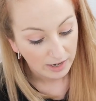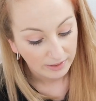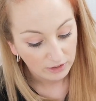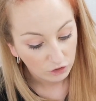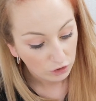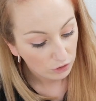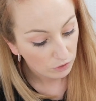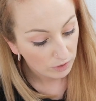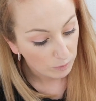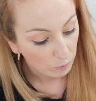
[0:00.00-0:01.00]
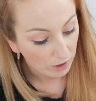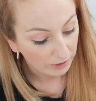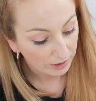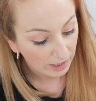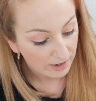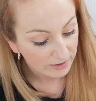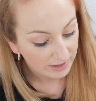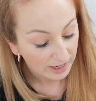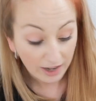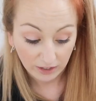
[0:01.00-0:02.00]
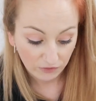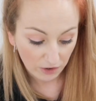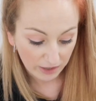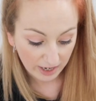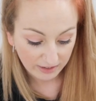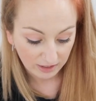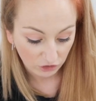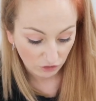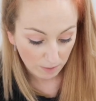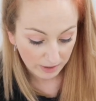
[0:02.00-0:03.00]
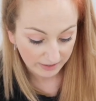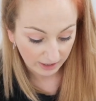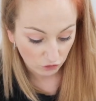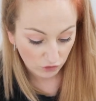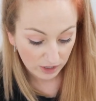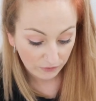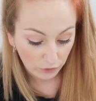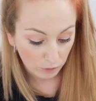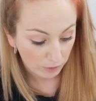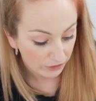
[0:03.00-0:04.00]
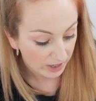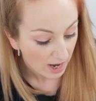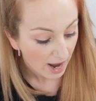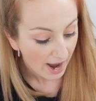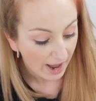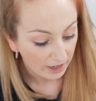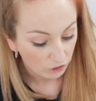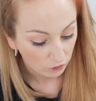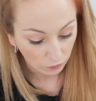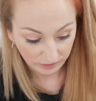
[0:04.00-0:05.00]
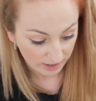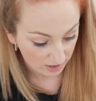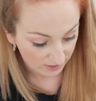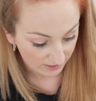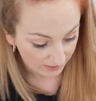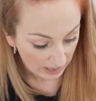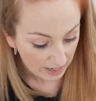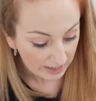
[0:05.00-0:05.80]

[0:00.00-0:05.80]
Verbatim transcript: This two in one cleansing and exfoliating scrub is a treat for your body and your senses.